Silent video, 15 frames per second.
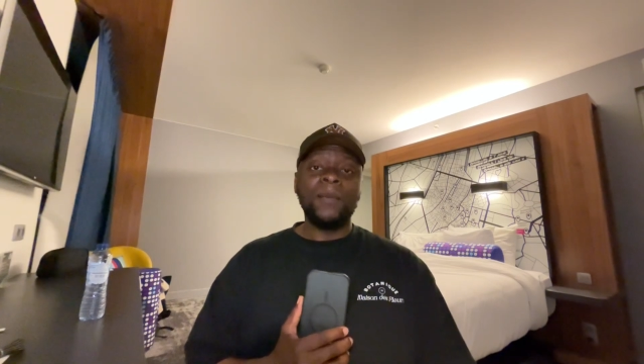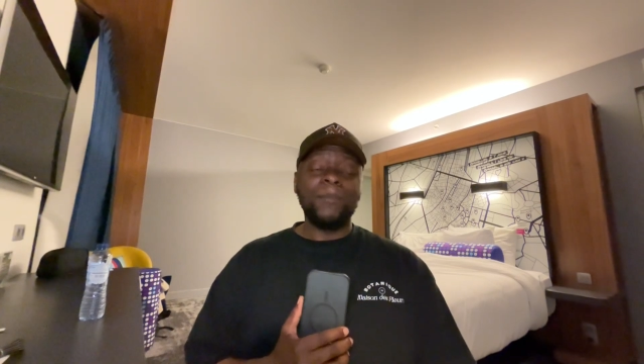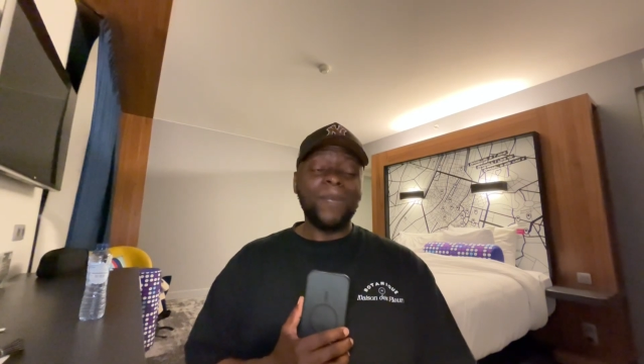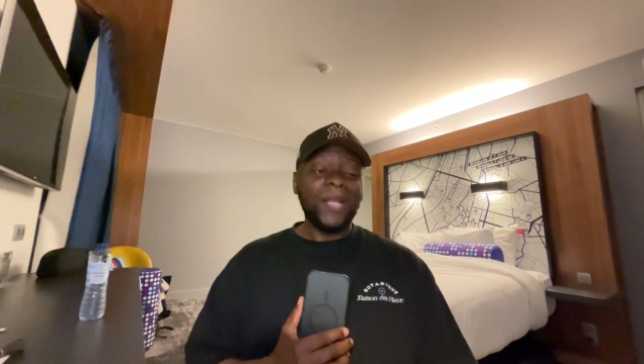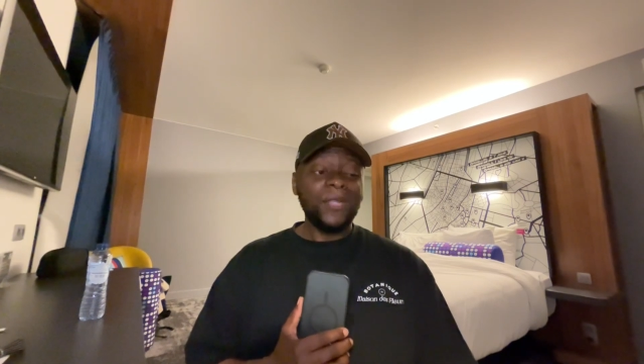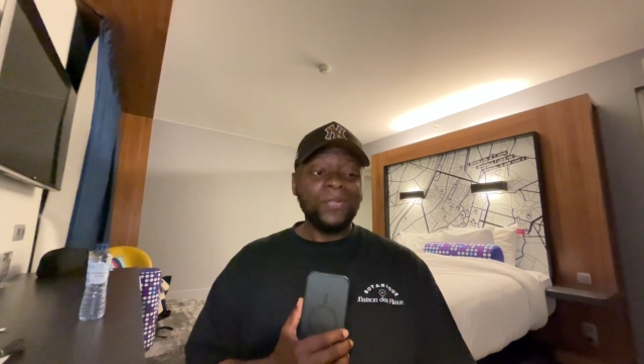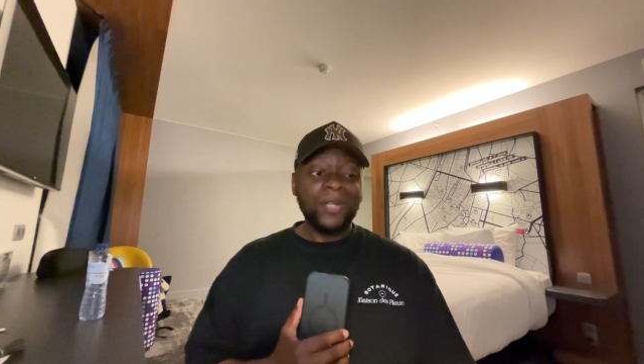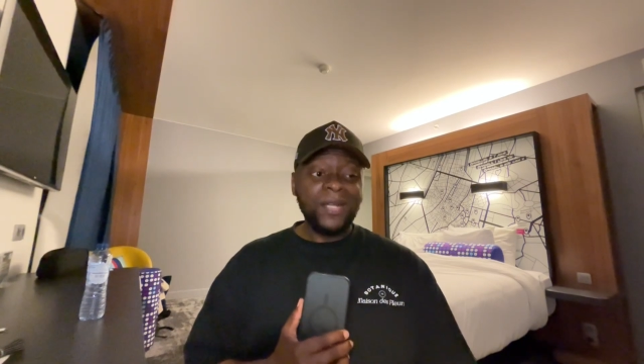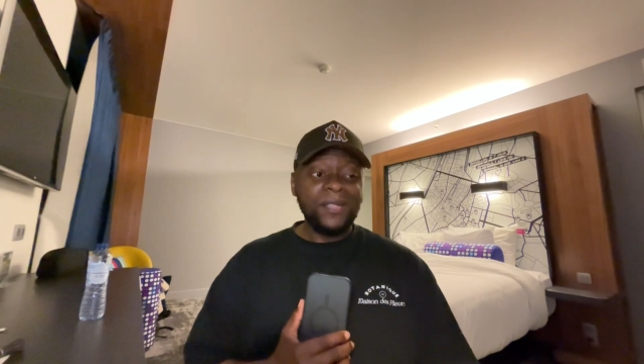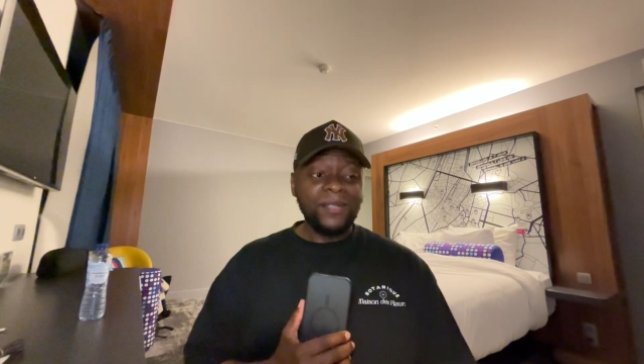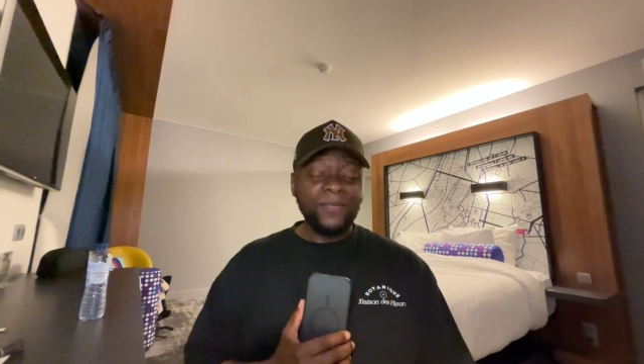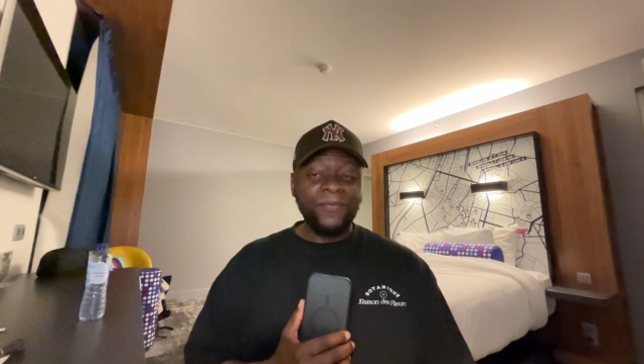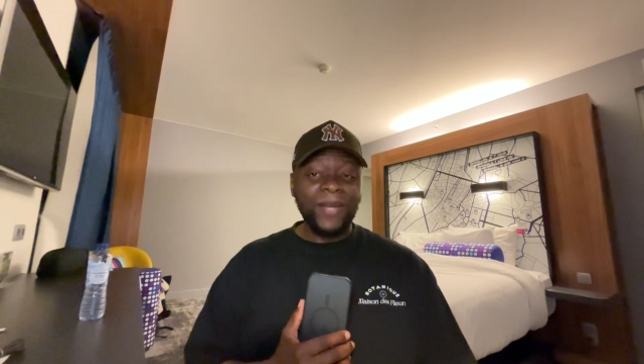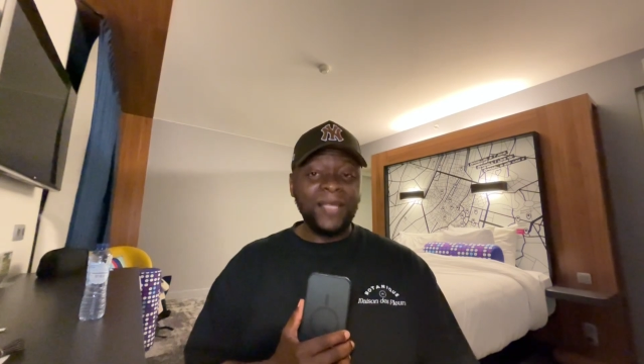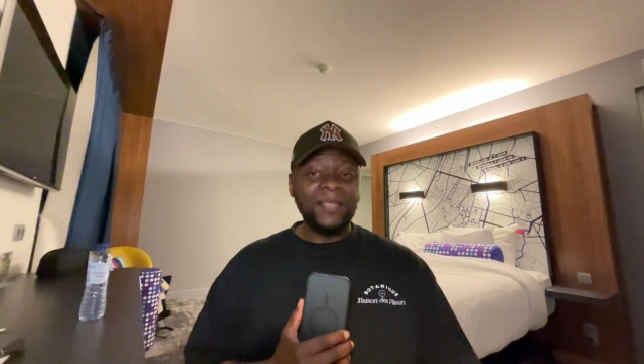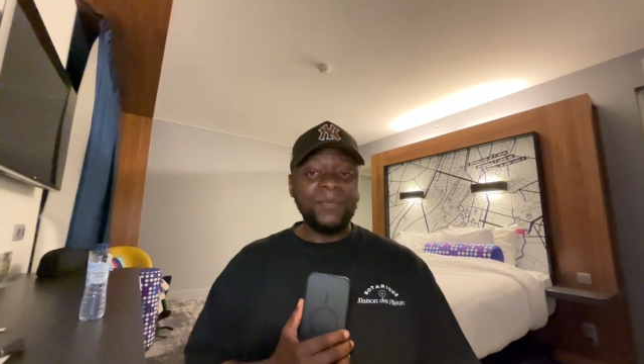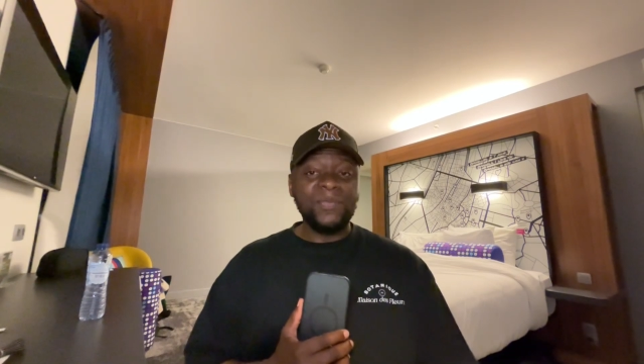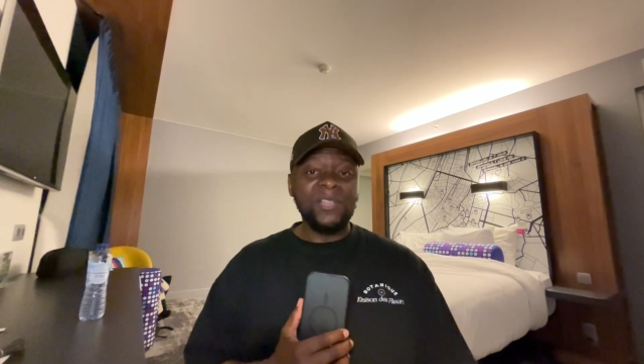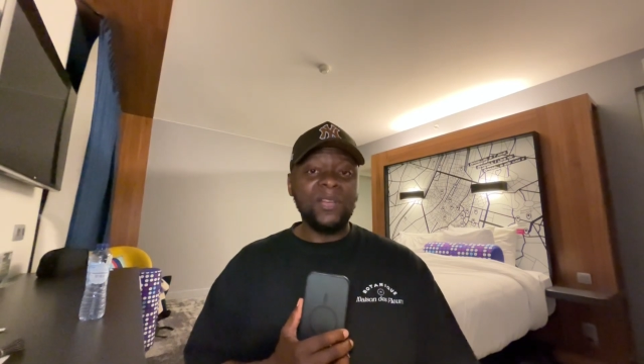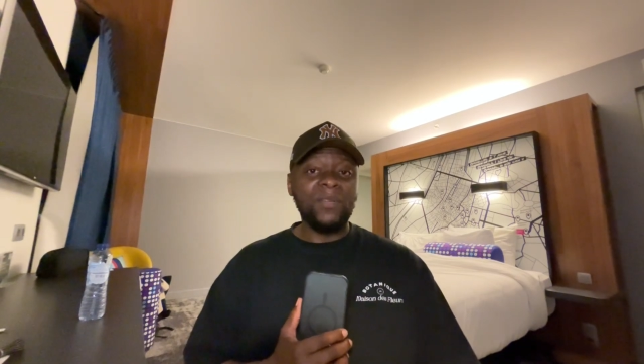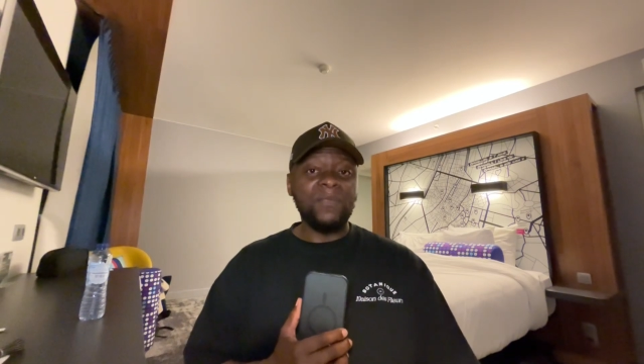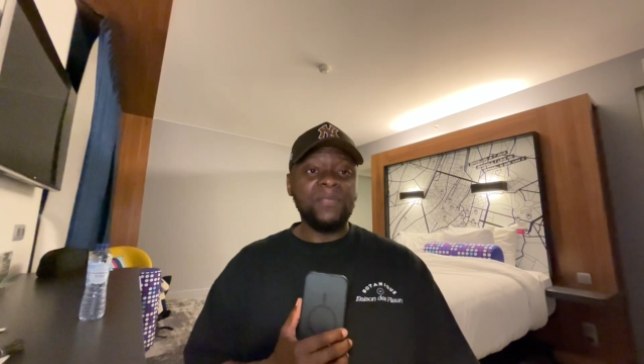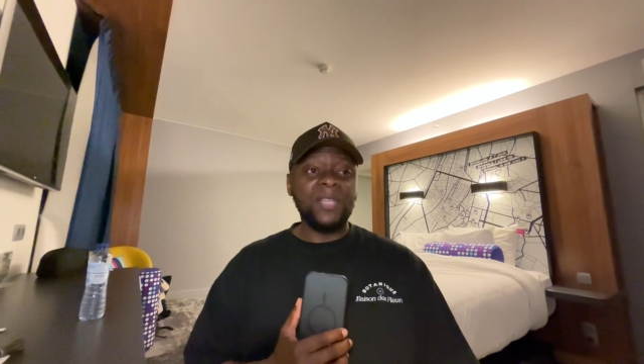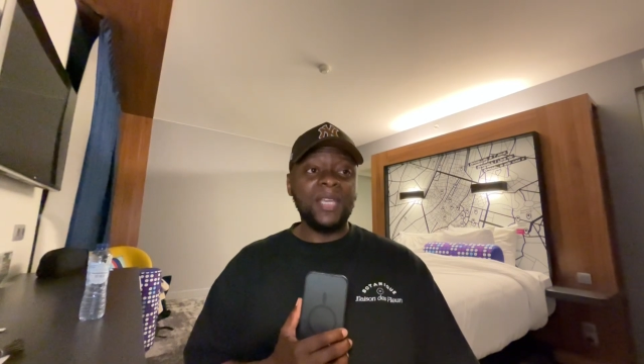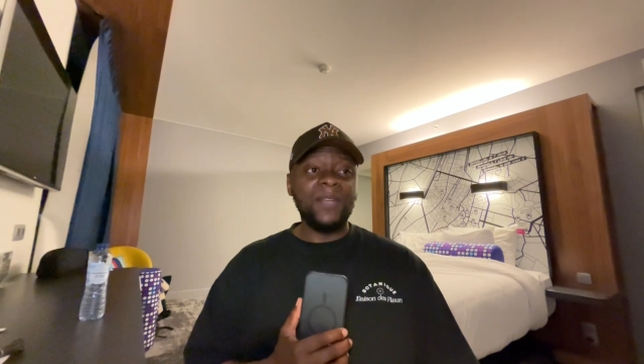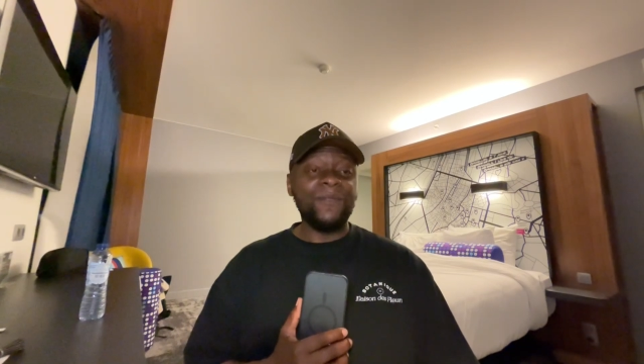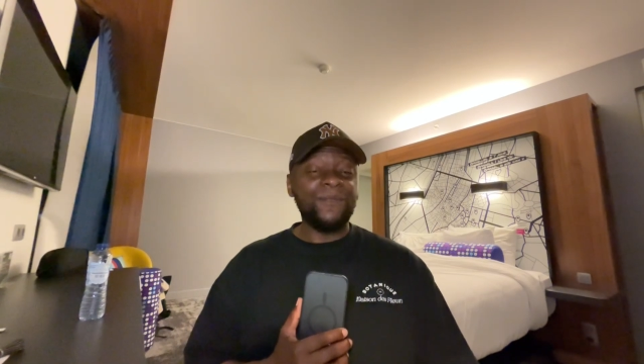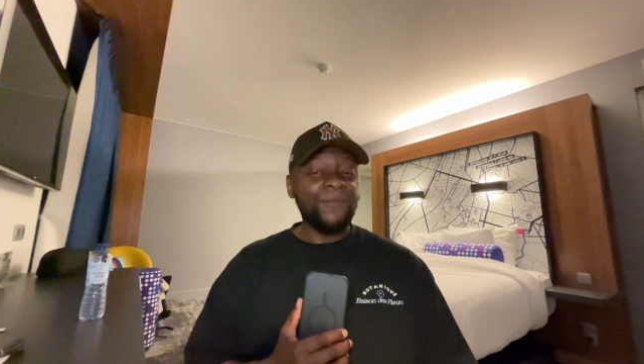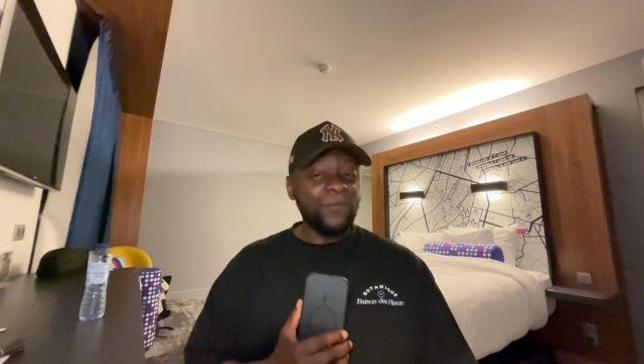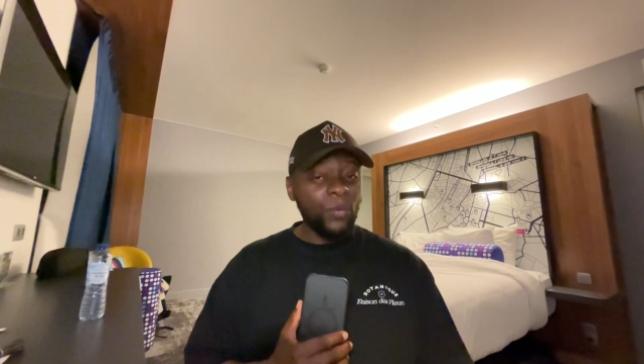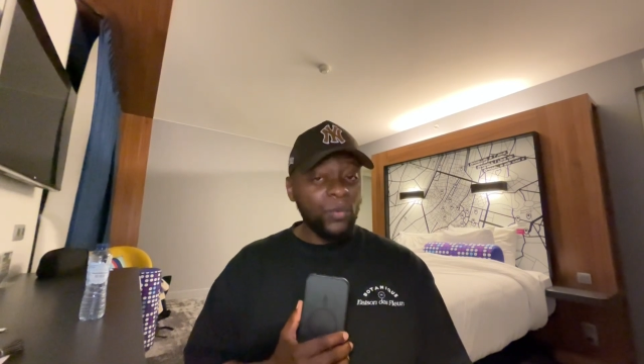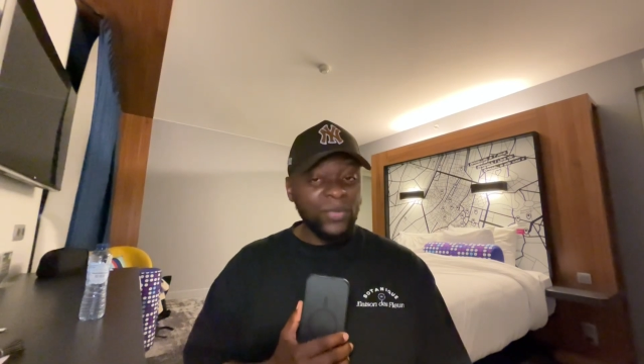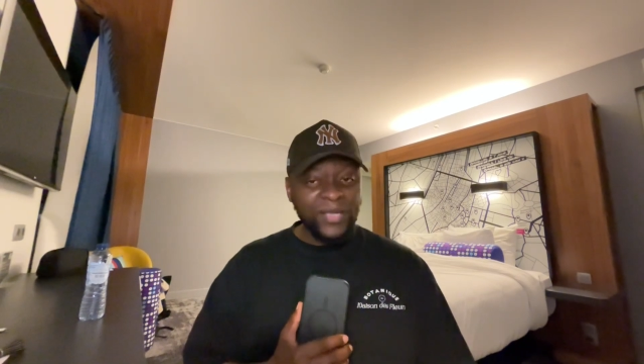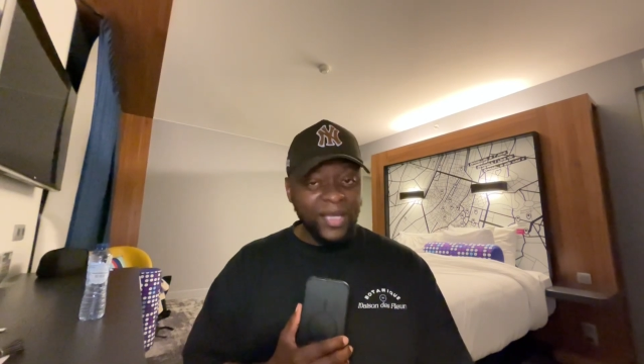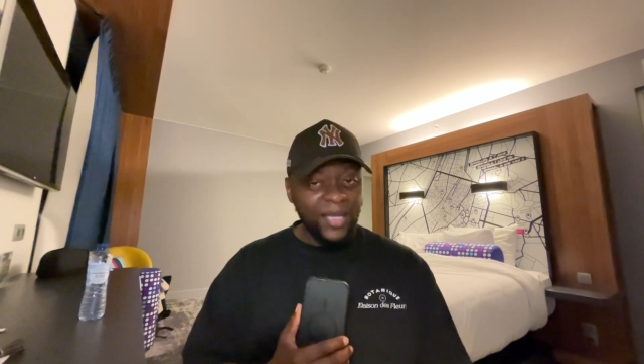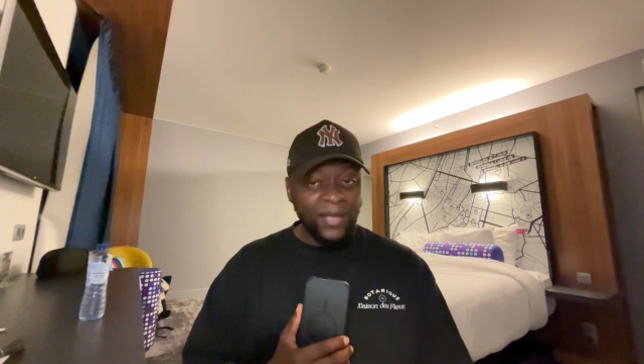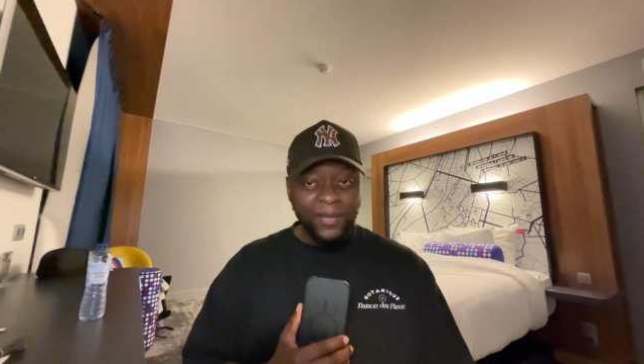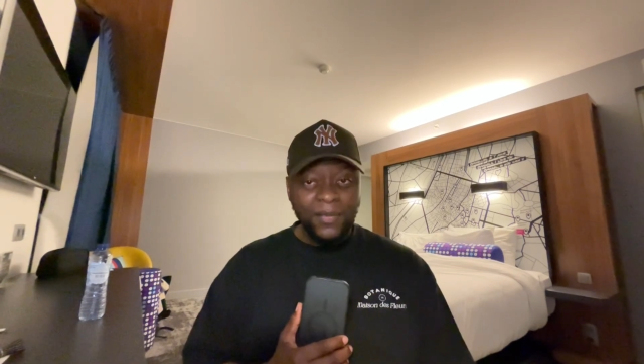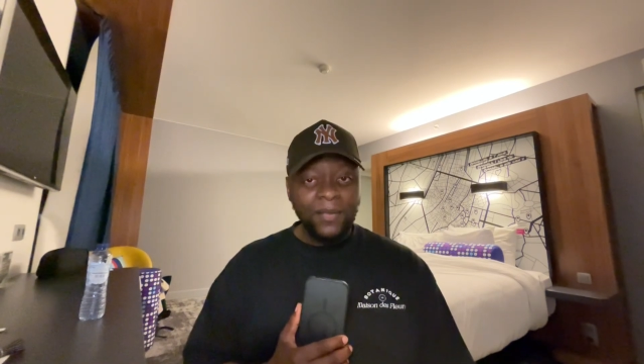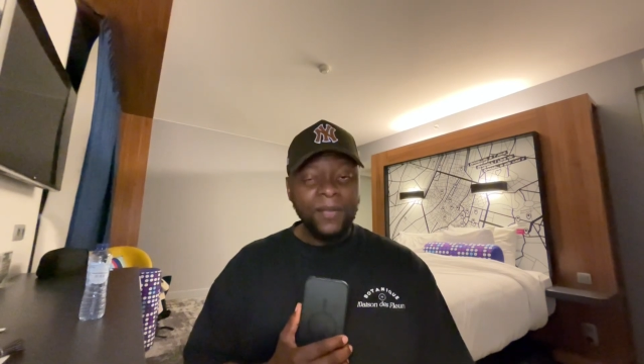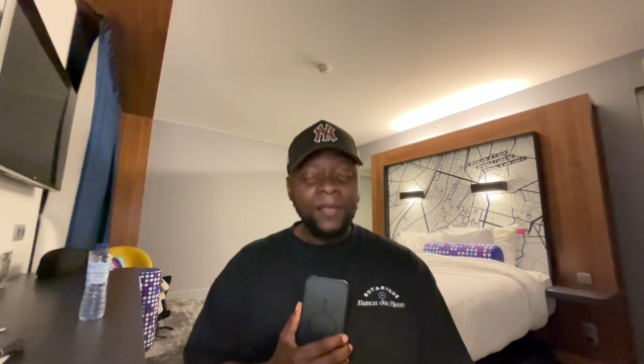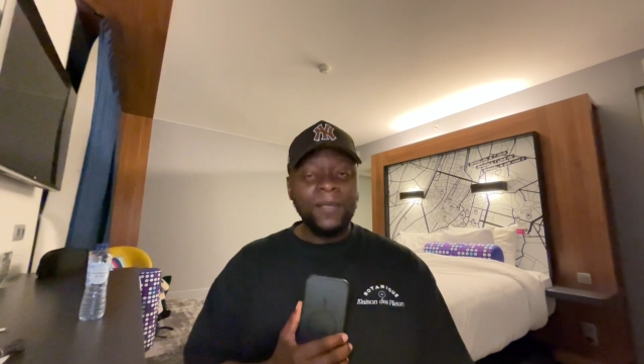Man United find themselves in the 14th